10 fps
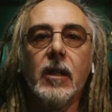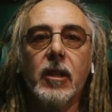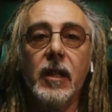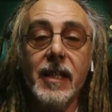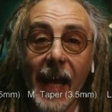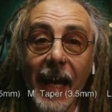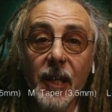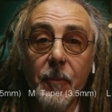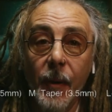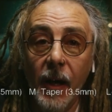So the
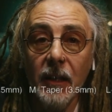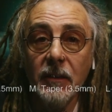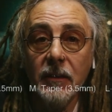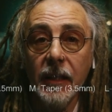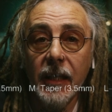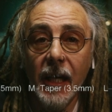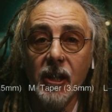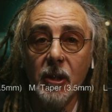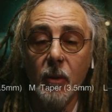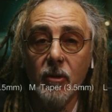taper, in
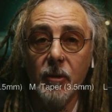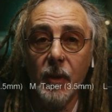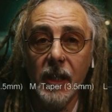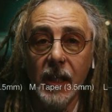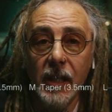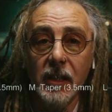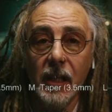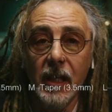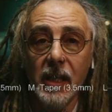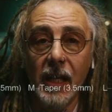case you're wondering what it
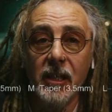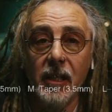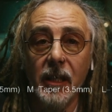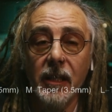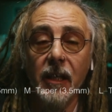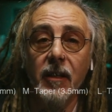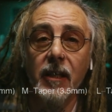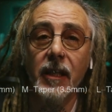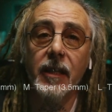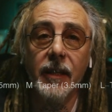is, is actually
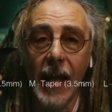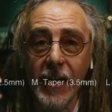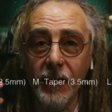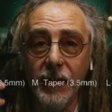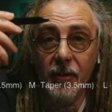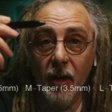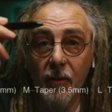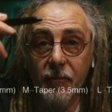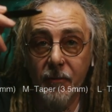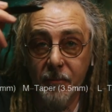the length
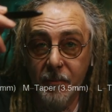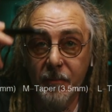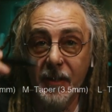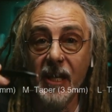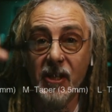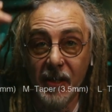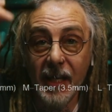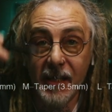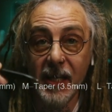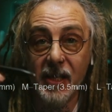of dis
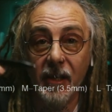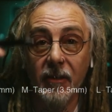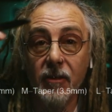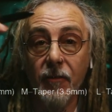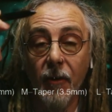in distance